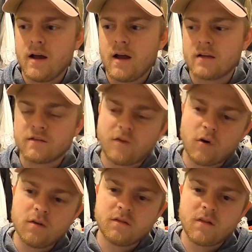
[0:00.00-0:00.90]
as
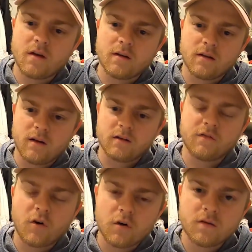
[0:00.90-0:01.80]
far as the
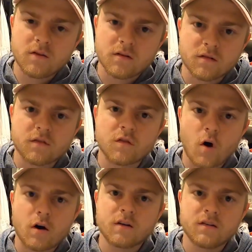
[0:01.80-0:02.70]

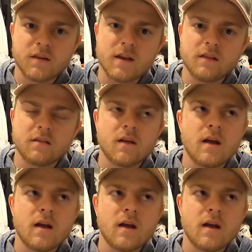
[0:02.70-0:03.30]
stock seats,